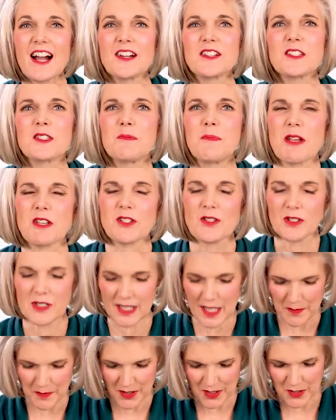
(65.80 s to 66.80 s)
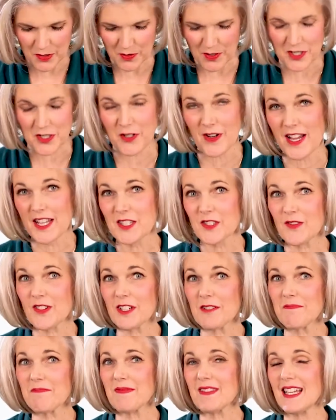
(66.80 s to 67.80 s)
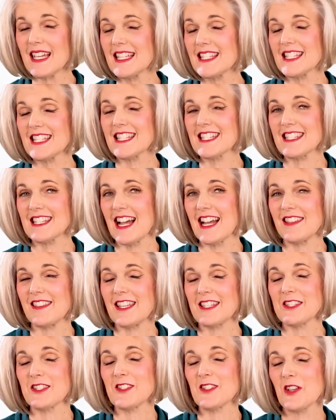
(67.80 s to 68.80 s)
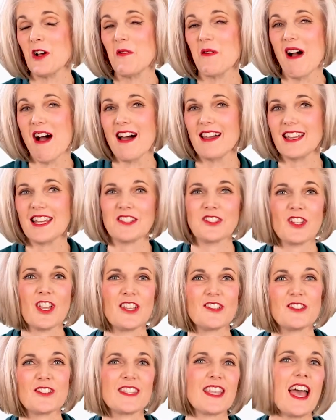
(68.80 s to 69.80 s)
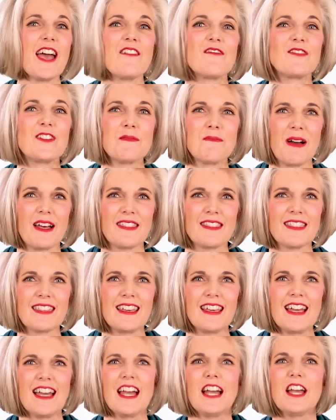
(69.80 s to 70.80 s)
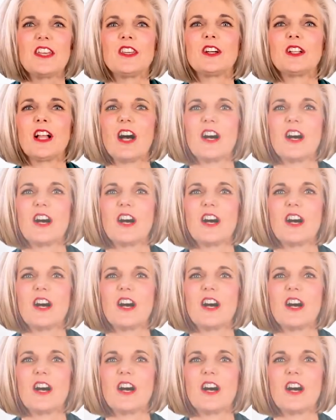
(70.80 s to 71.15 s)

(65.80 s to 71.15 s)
our special Club Couture transfer. It's a design that's so hot and changes every month. You'll